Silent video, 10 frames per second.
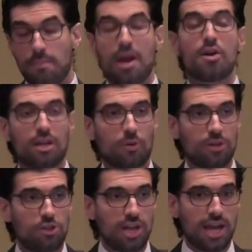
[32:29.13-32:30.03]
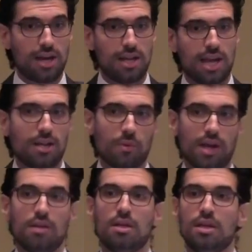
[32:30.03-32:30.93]
American Christianity
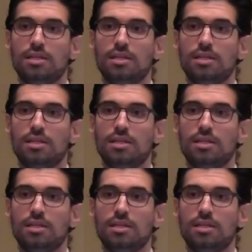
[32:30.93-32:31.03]
anyway